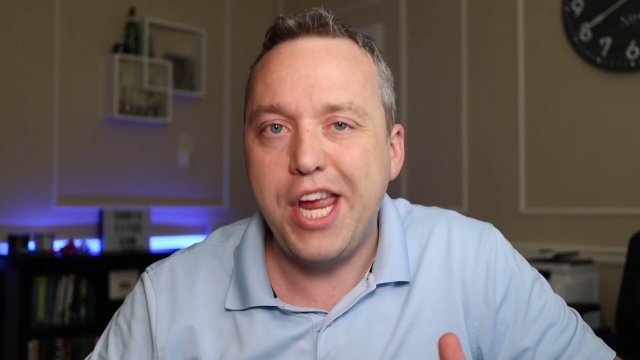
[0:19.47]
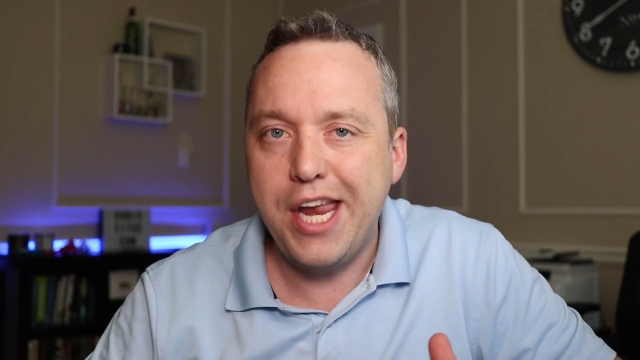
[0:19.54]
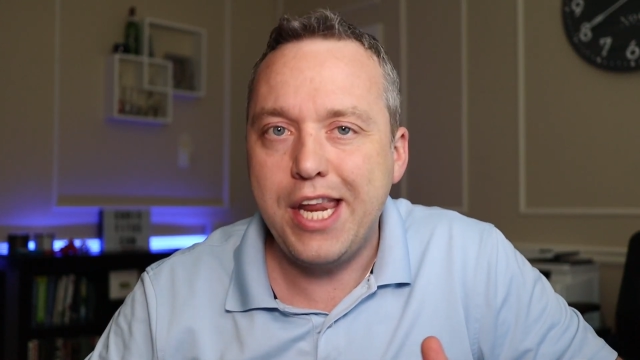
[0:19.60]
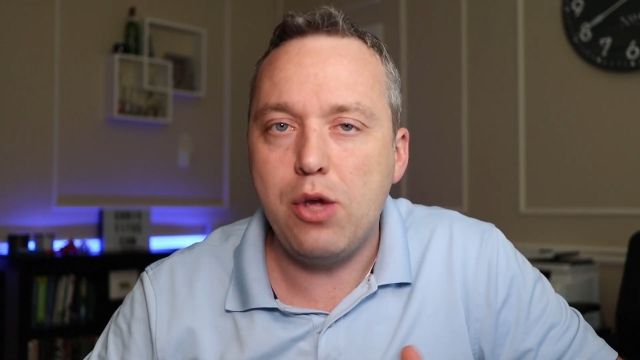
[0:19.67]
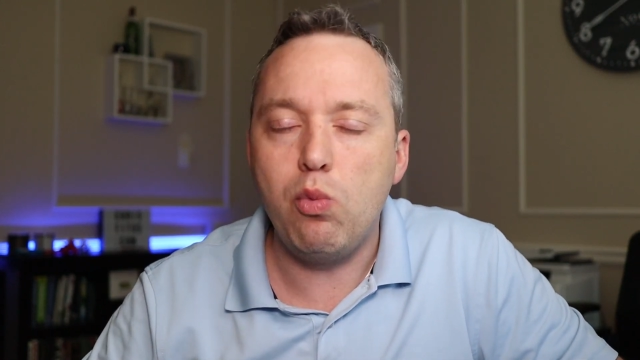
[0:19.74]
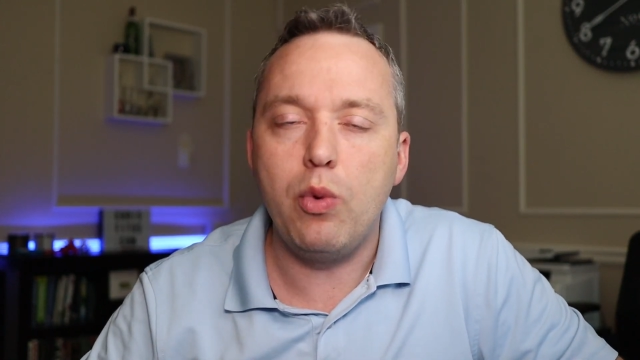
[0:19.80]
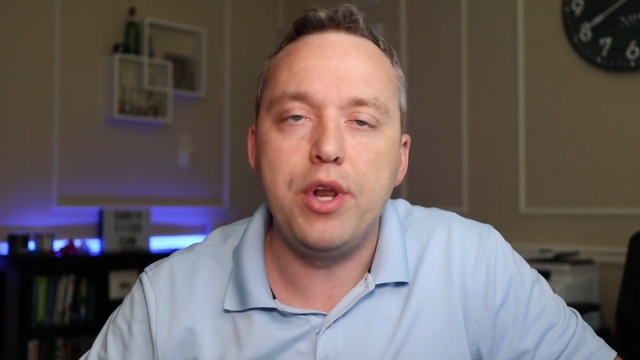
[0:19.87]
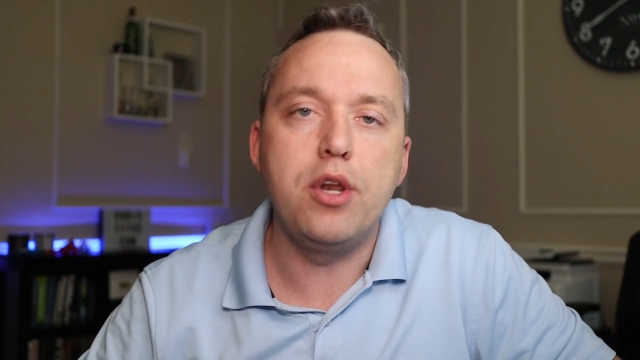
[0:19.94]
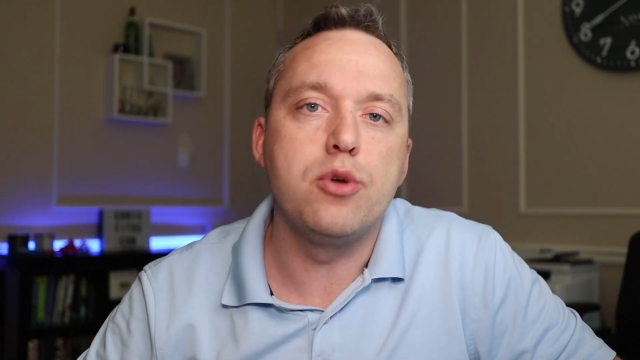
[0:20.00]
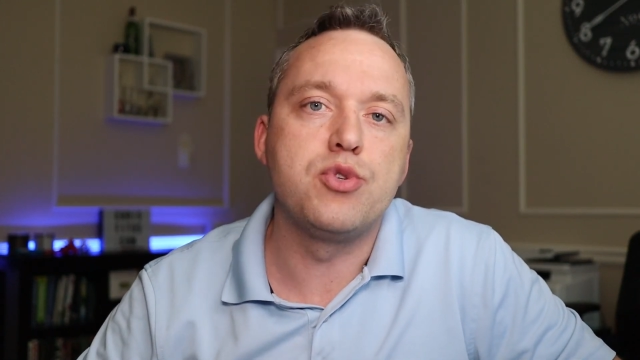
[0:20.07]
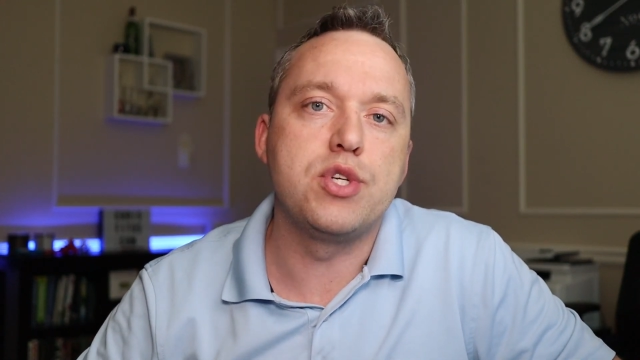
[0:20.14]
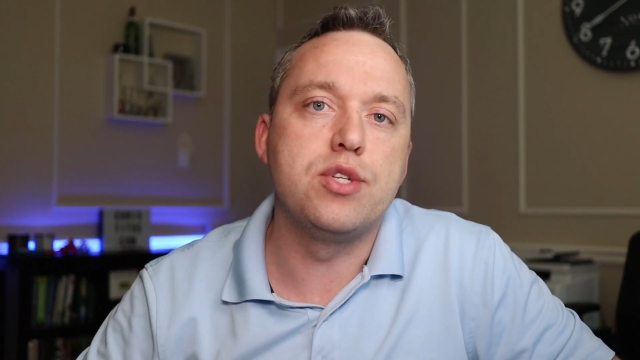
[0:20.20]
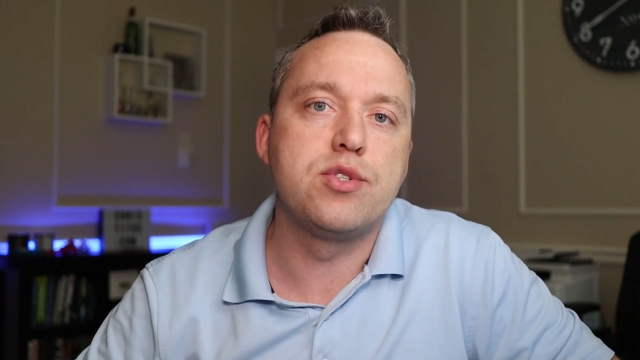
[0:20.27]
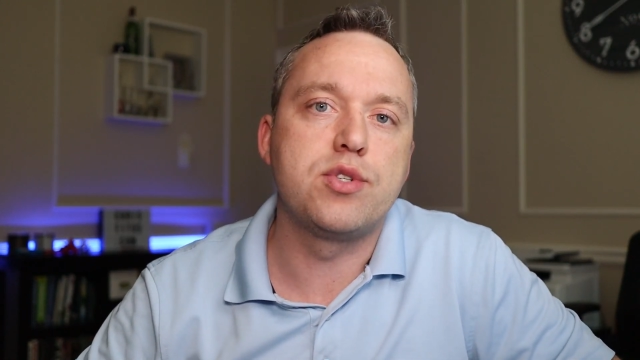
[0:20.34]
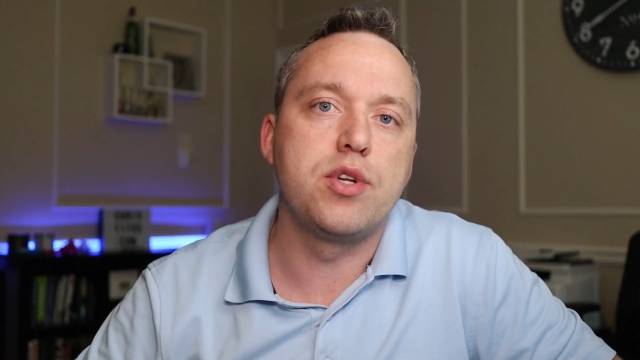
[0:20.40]
any Windows
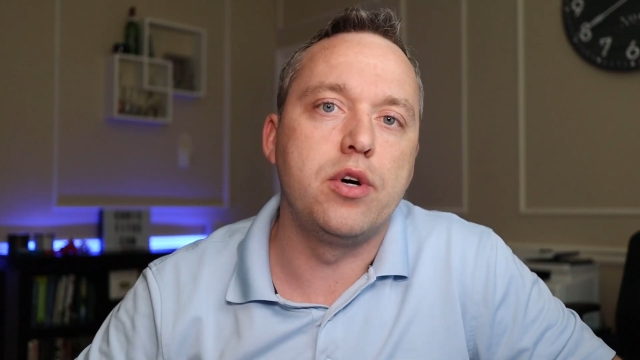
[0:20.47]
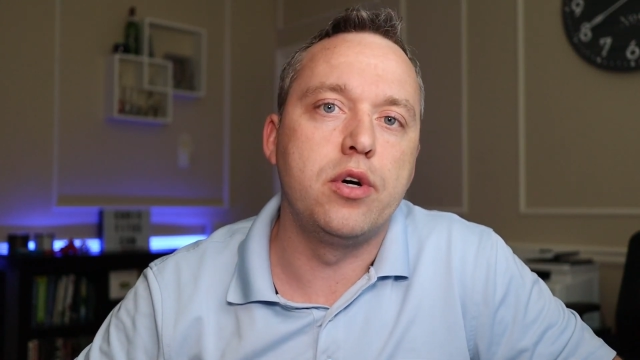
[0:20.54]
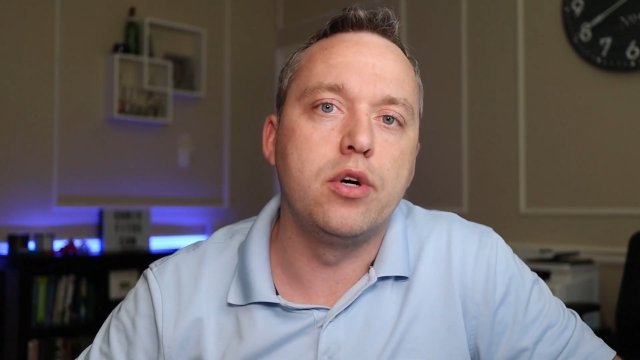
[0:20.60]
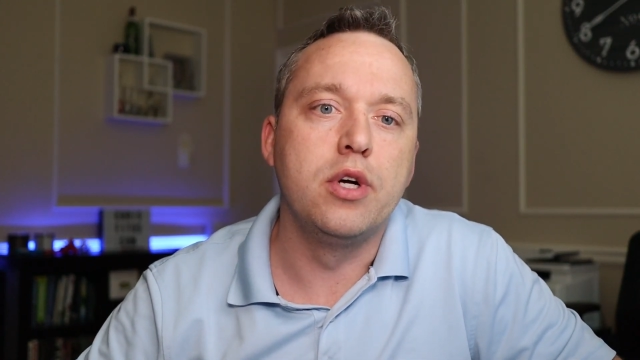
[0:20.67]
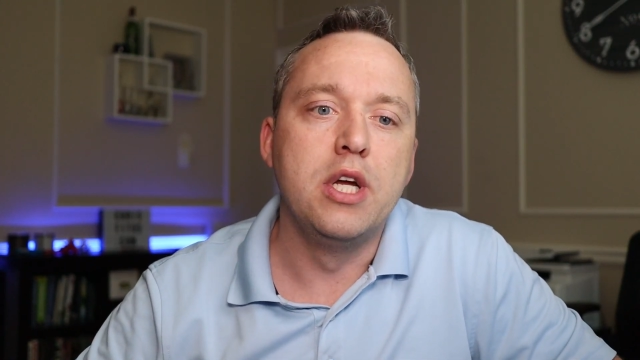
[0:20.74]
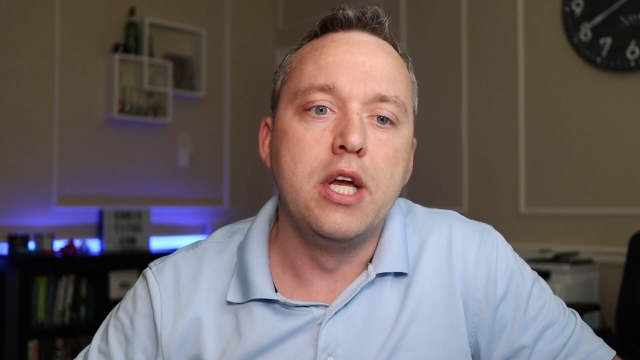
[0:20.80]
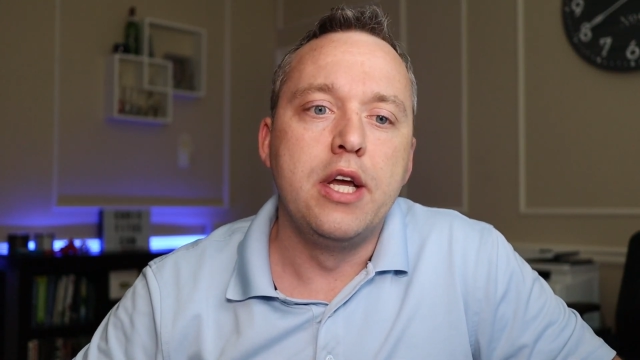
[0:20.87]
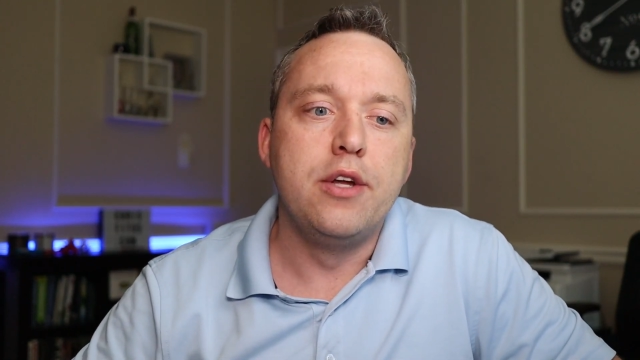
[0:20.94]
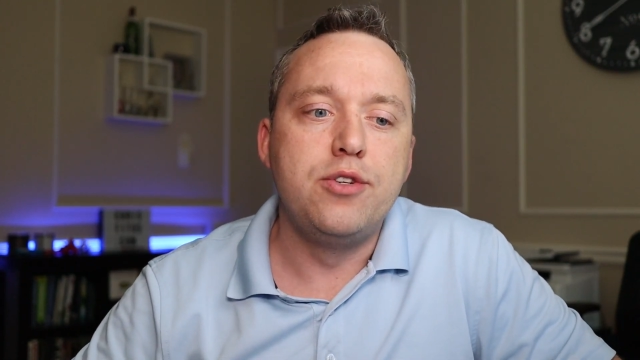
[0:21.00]
install